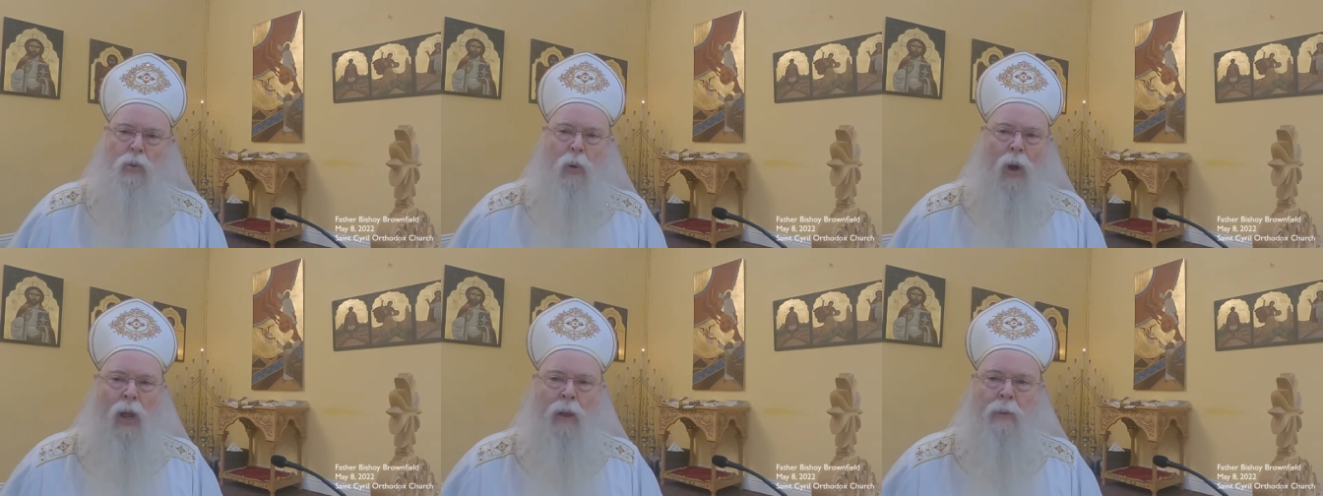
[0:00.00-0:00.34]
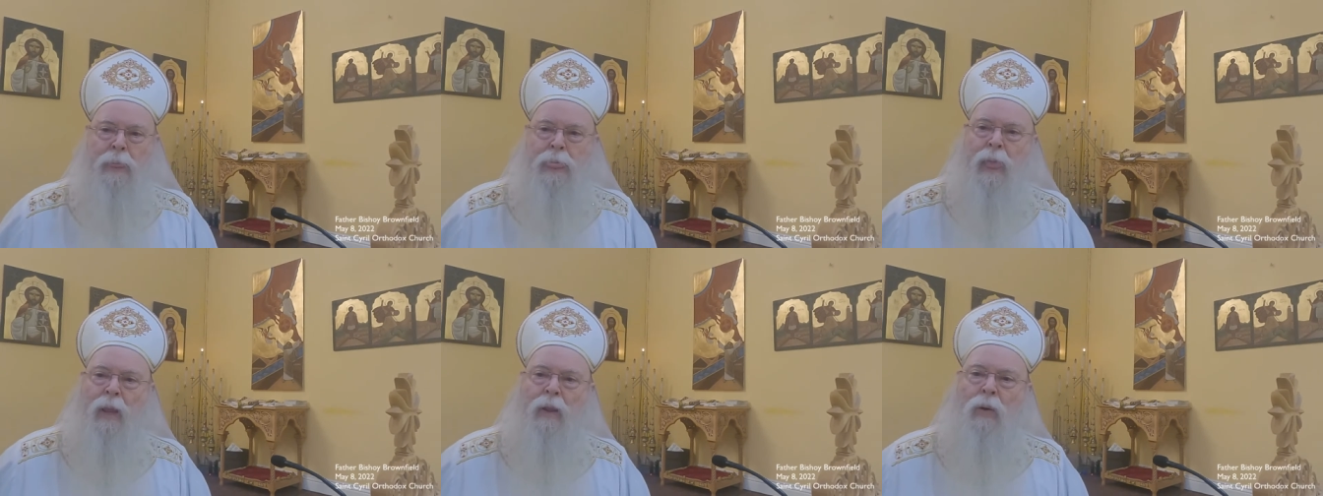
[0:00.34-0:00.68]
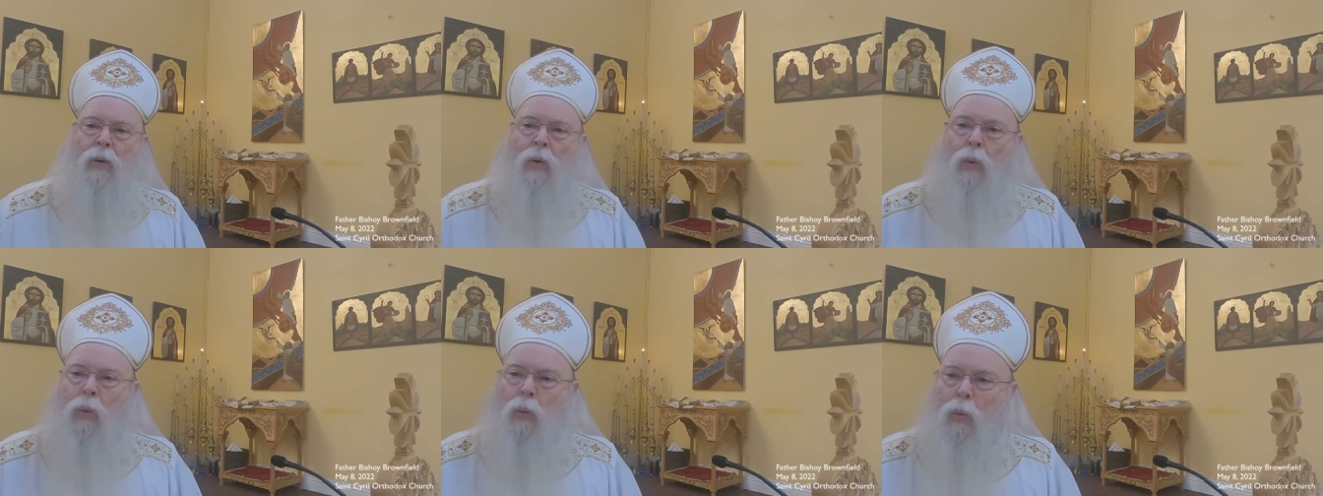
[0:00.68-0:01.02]
Why,
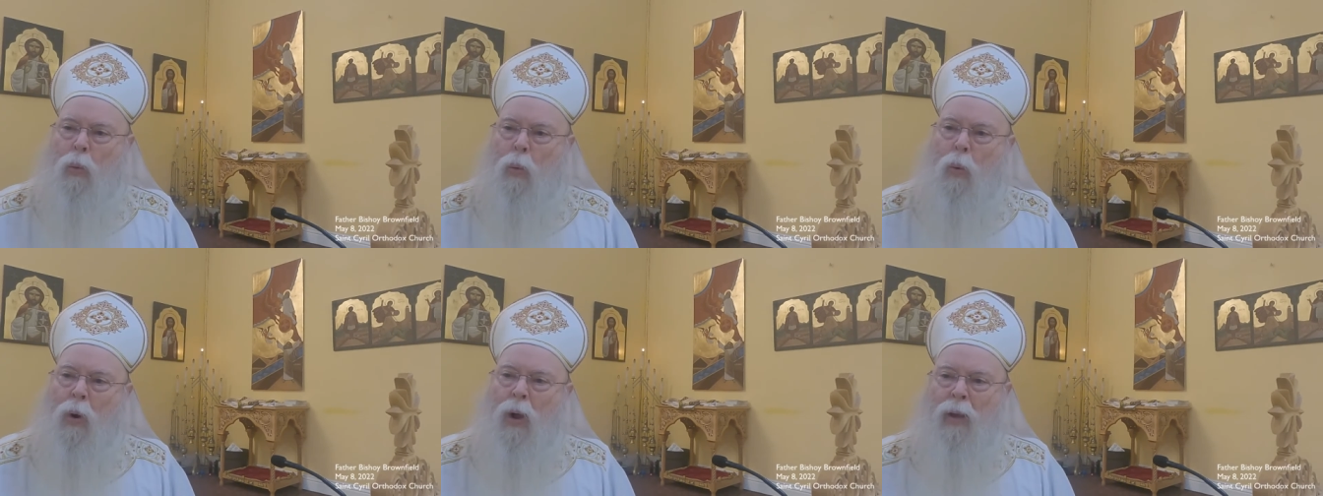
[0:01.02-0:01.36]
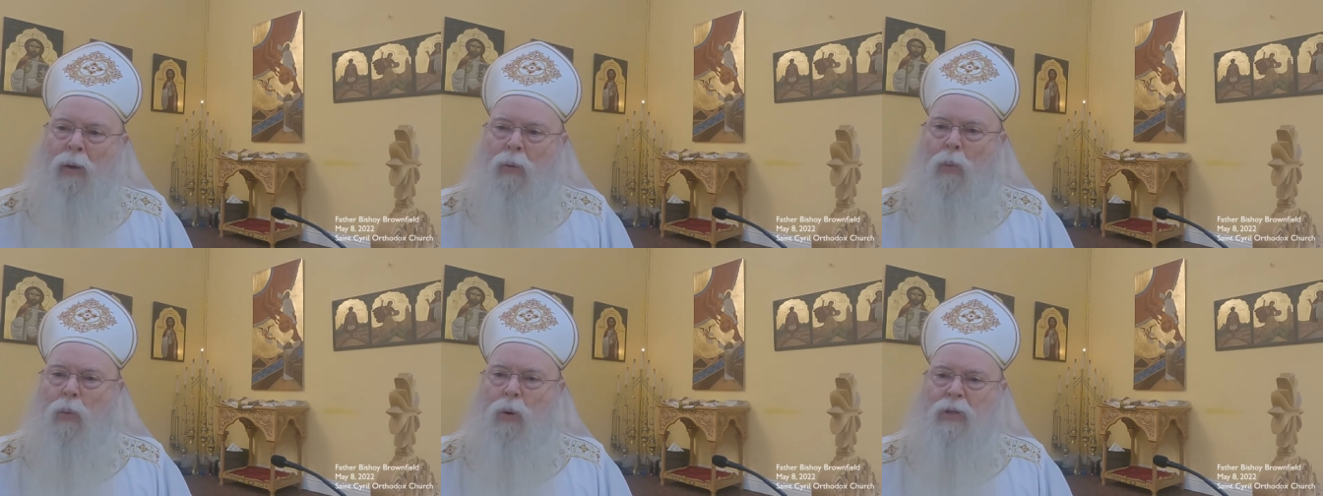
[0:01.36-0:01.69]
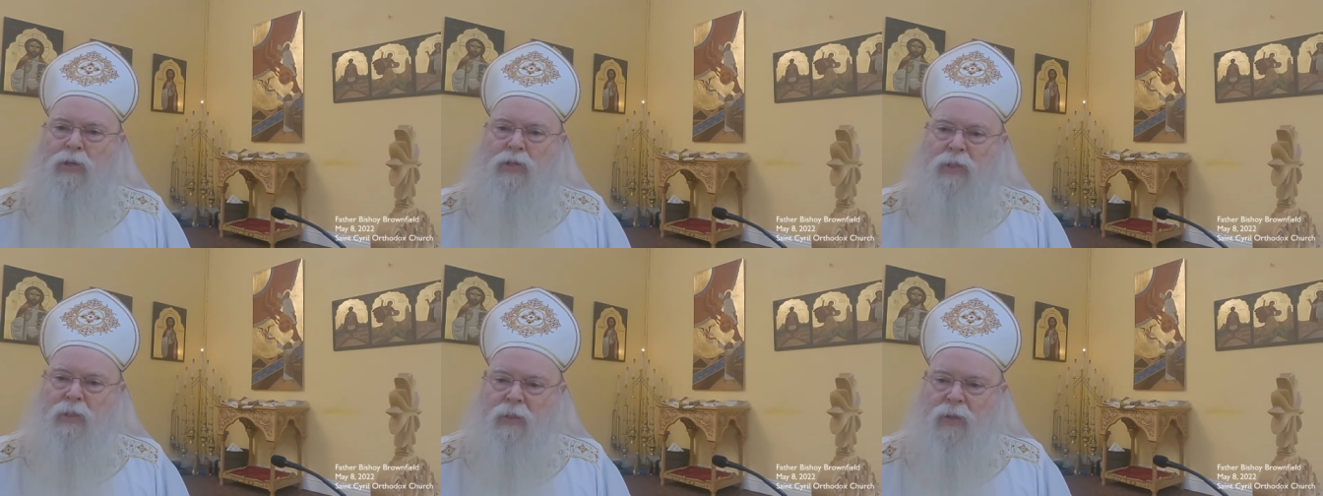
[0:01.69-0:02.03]
why
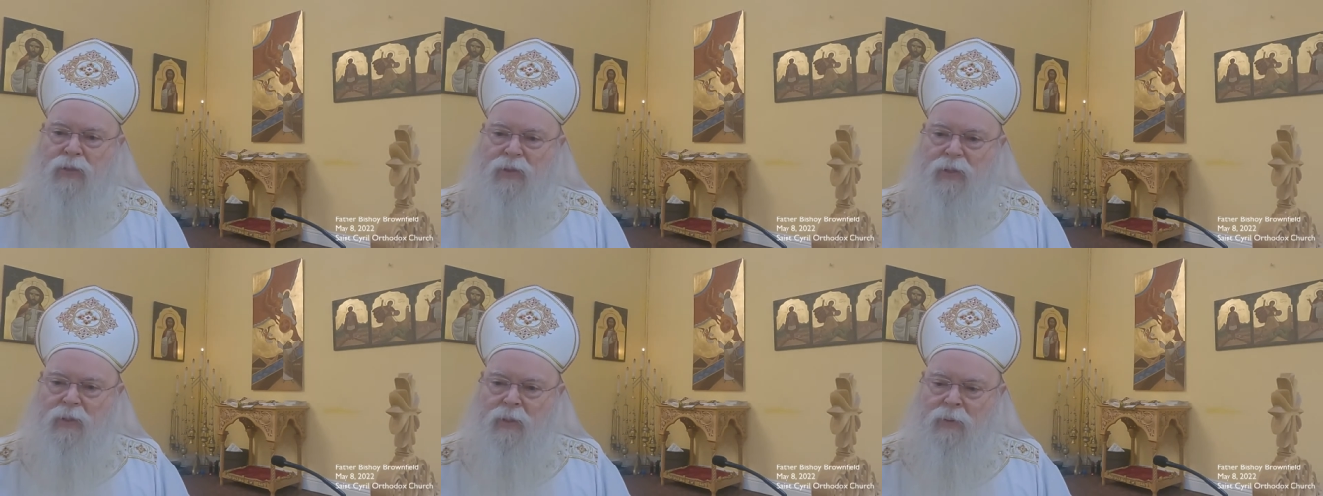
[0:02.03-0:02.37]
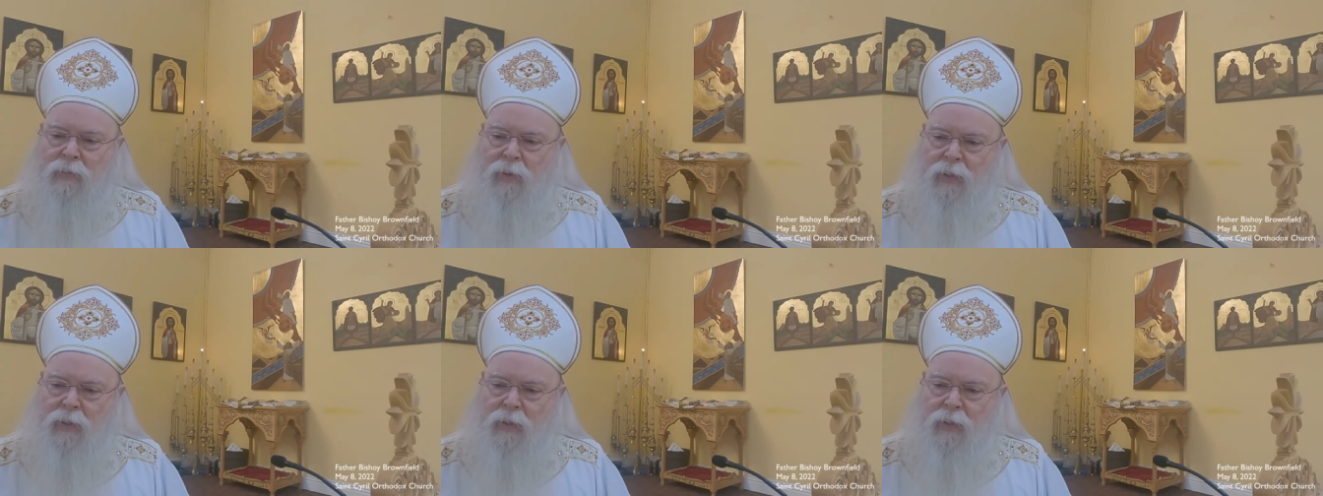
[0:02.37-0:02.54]
was it that,